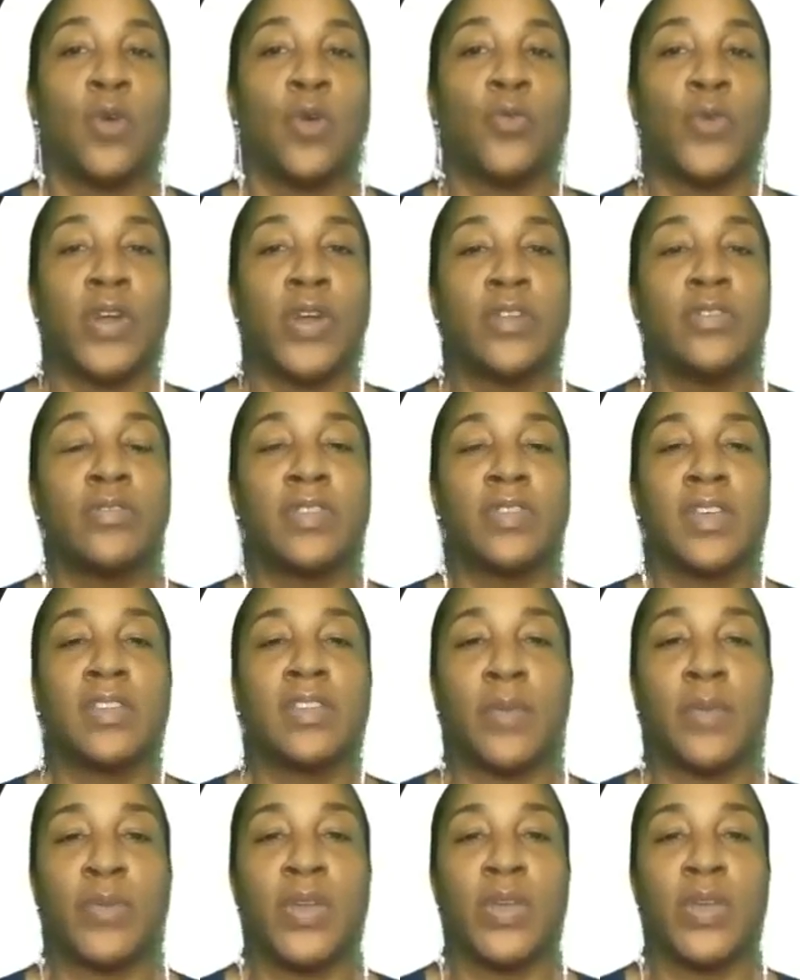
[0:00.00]
Where do you
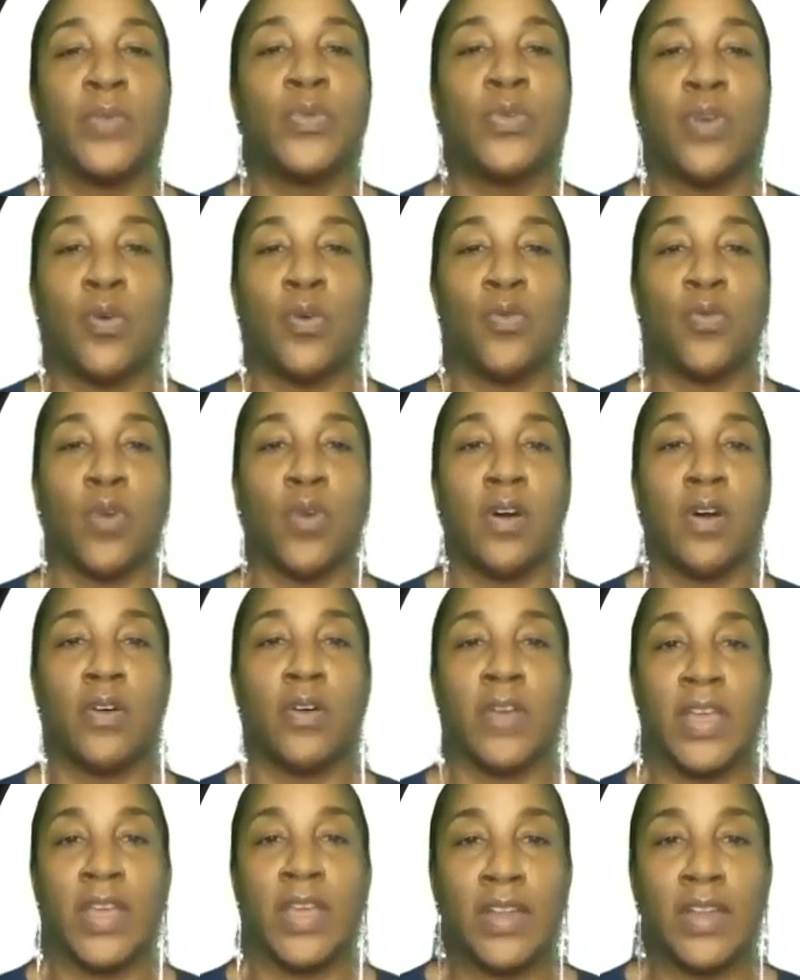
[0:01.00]
think that people go
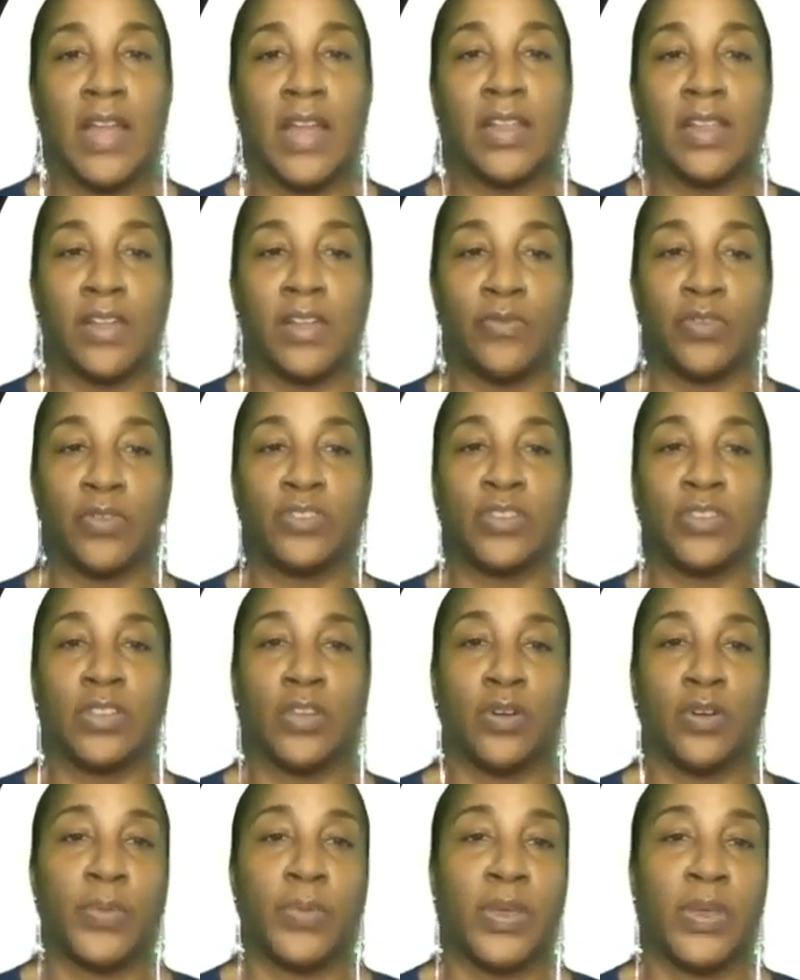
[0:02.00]
wrong in not leveraging
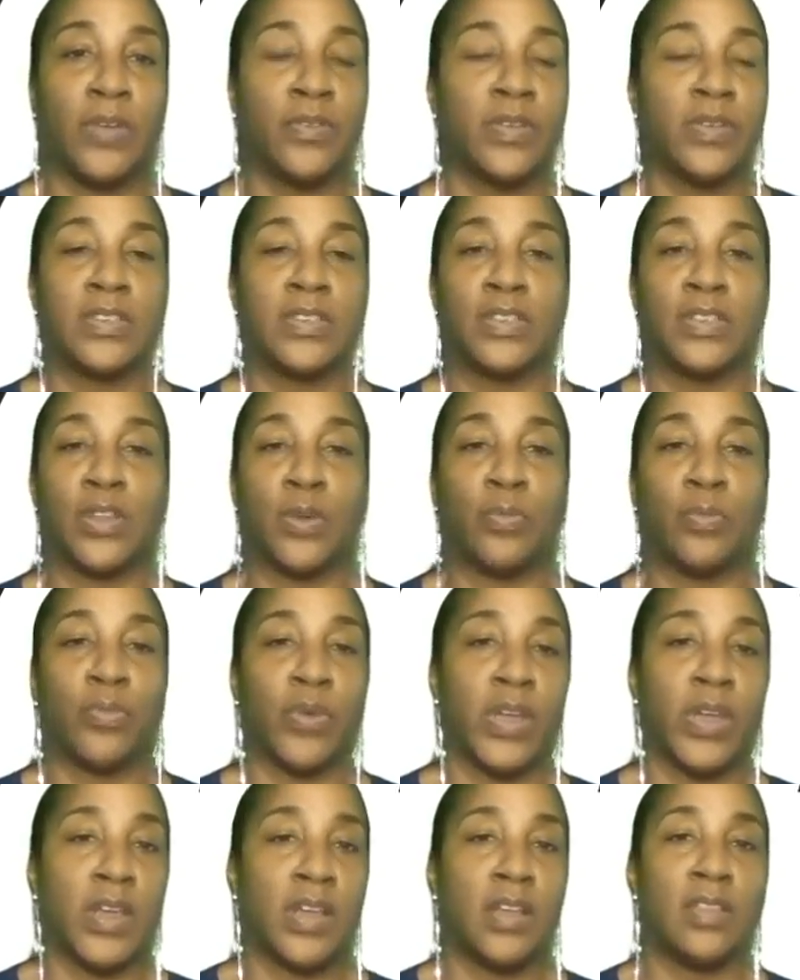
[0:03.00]
their appearance, their
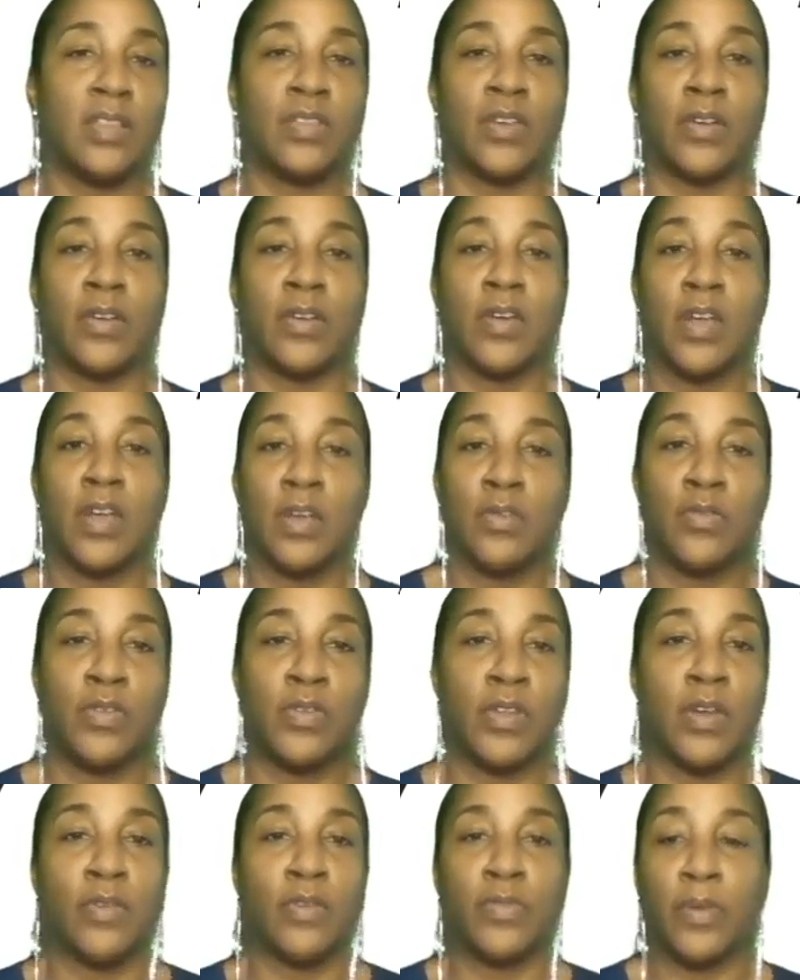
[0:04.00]
brand, their
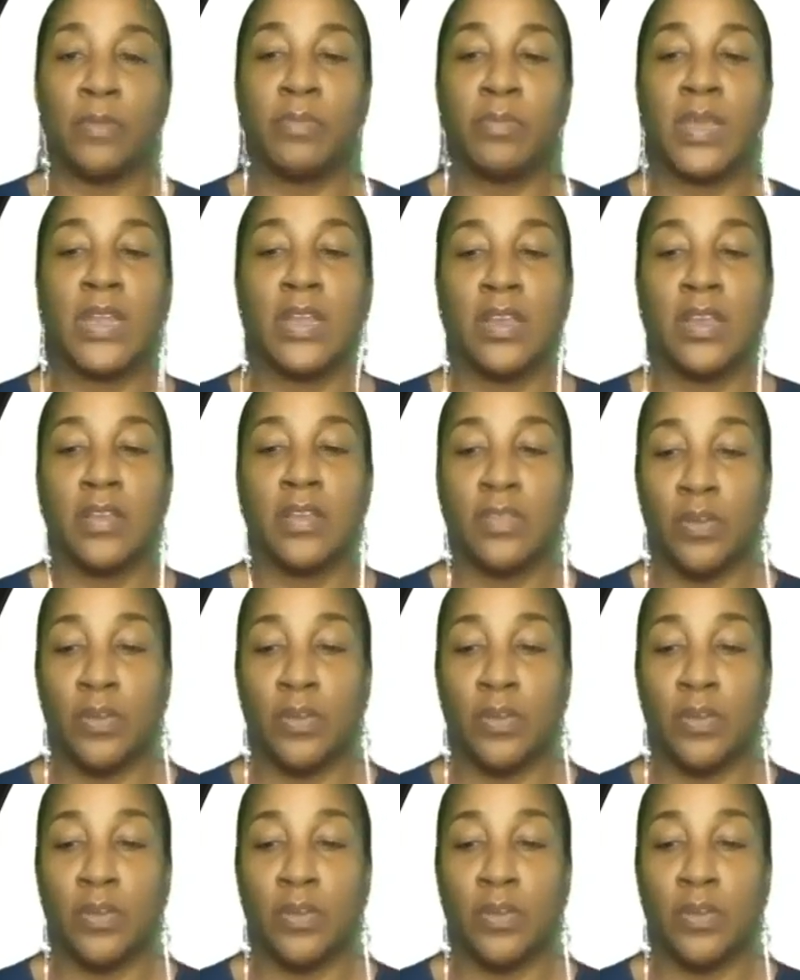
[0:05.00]
media,